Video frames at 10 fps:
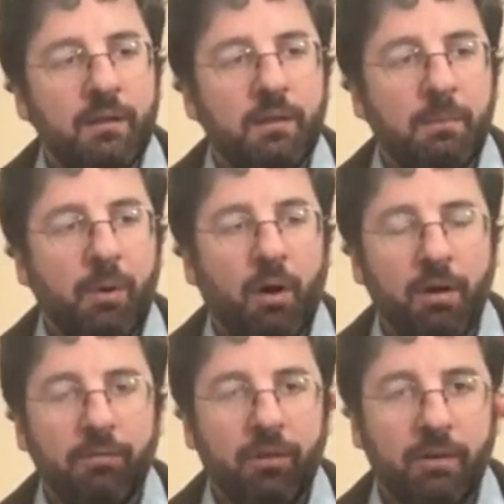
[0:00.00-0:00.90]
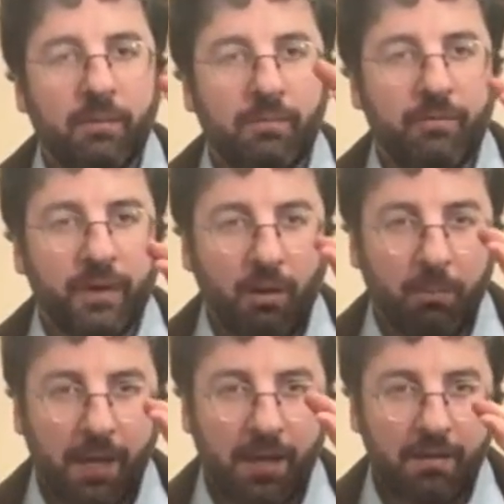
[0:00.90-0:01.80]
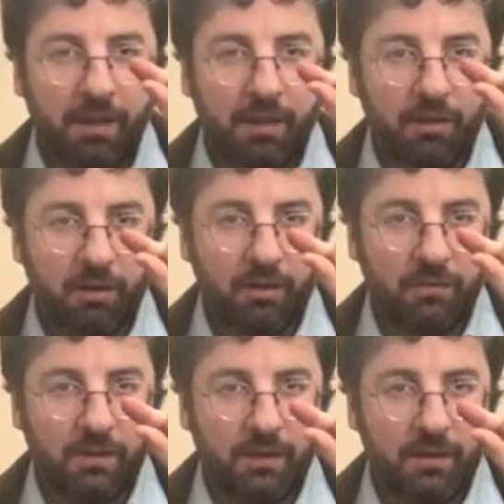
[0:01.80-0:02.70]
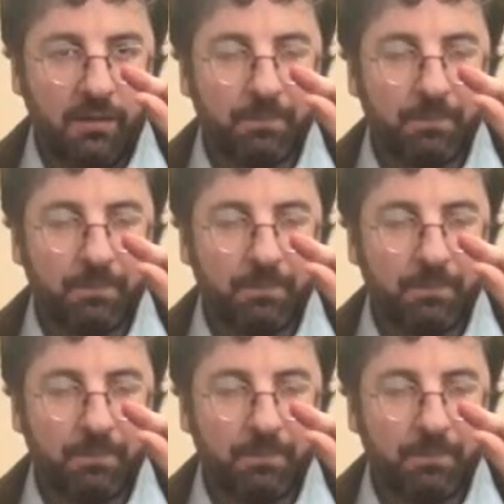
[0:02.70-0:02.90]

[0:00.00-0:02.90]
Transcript: the part of the finger pad that you're using,